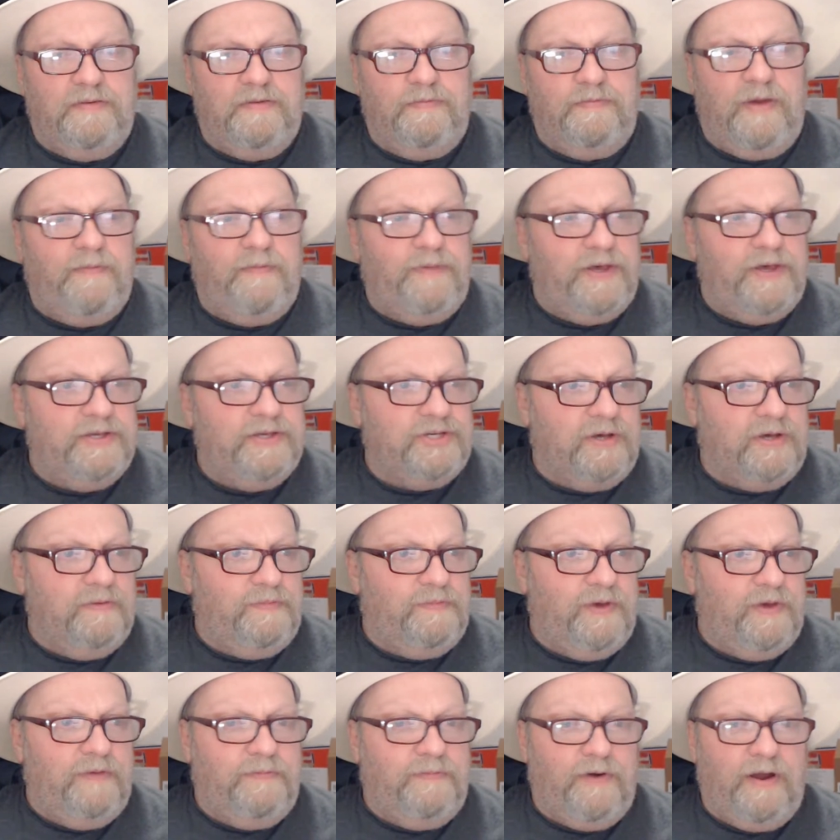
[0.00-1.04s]
Muppets could
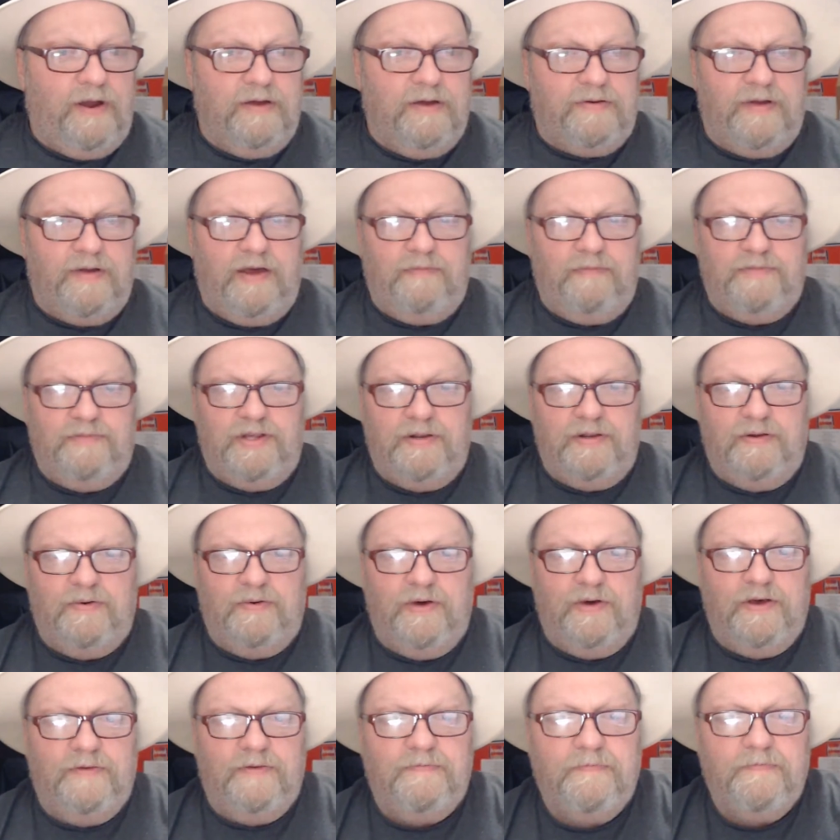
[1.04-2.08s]
be programmed into
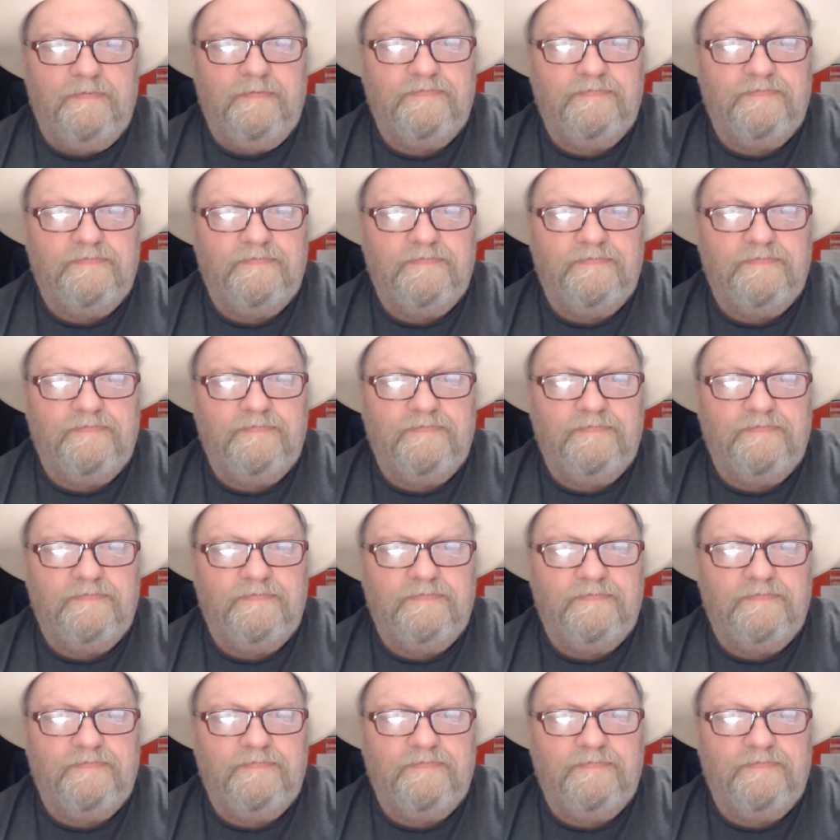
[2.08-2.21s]
it.